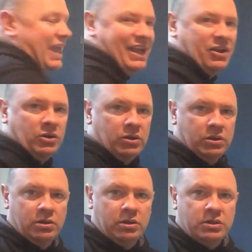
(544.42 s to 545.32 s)
angle.
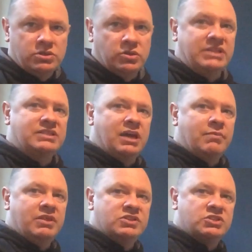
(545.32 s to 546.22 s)
So that's got to
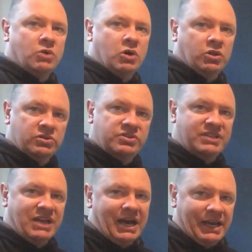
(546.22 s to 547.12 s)
be the smaller
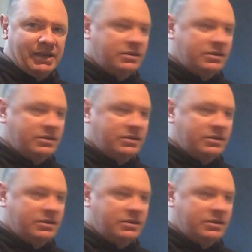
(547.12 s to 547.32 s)
side.